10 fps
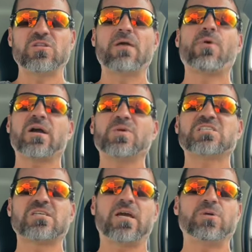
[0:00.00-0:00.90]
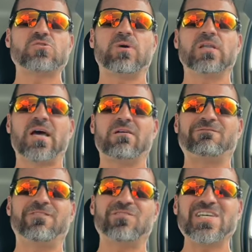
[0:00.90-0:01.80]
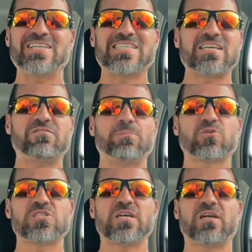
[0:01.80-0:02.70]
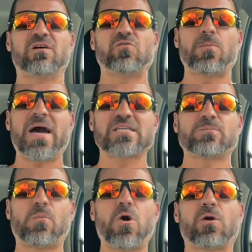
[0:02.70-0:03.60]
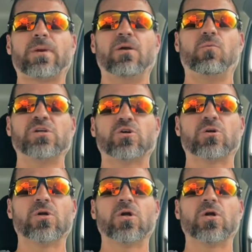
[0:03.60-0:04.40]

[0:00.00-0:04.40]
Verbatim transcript: they recommend staying between like 50 to 70% of your maximum heart rate when you're